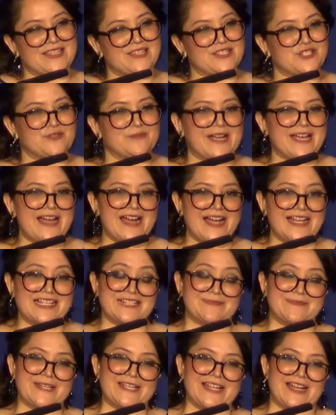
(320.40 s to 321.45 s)
To my
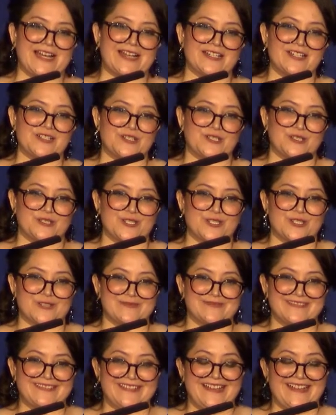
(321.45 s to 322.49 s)
husband, Carlos,
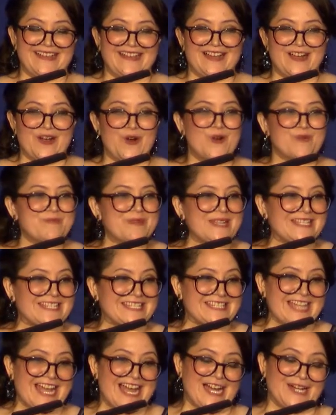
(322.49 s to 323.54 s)
who
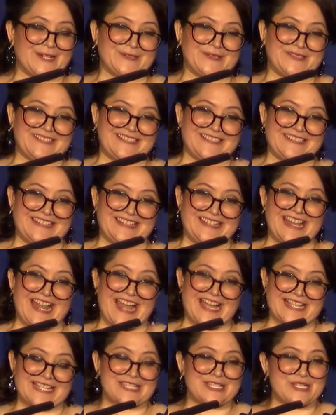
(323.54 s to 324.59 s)
missed out
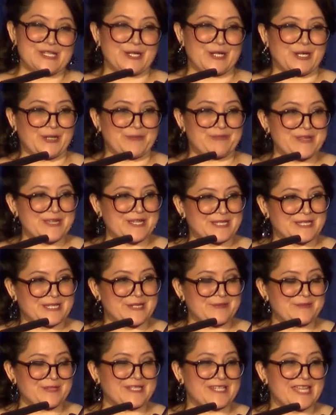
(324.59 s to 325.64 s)
last year because he
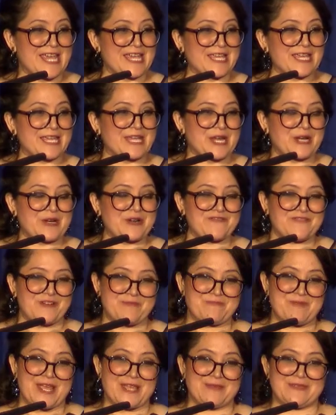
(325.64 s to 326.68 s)
was taking care of our
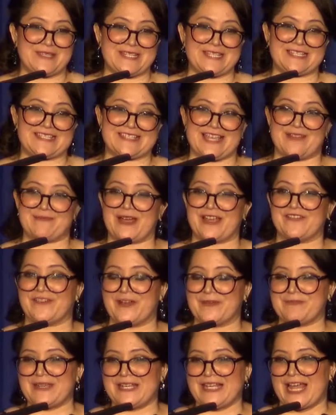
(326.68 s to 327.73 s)
babies, and my
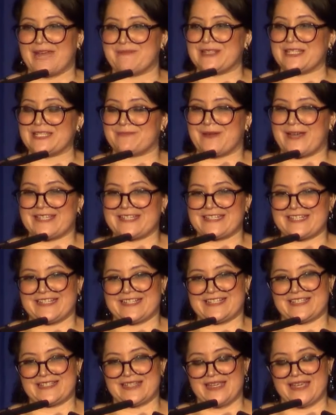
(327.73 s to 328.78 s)
familia, mis
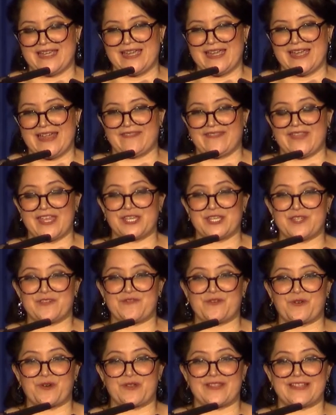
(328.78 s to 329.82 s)
padres, thank you
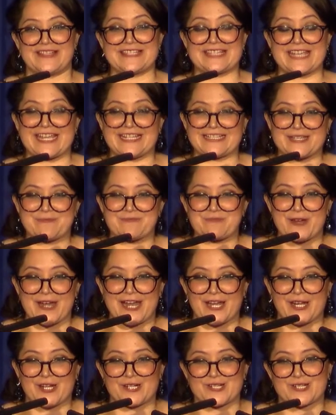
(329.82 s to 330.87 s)
for the daily
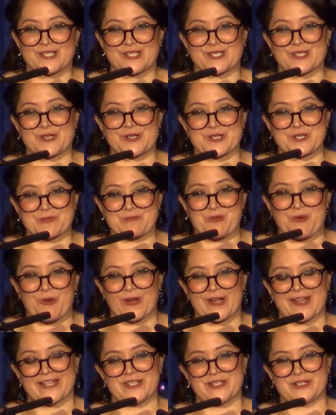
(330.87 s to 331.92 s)
prayers, your
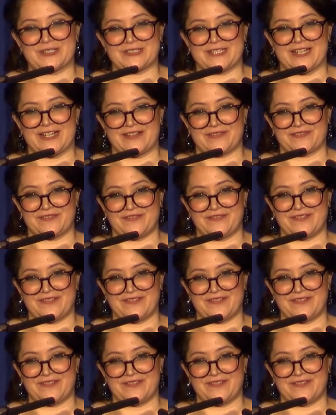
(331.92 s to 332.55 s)
support, and your love,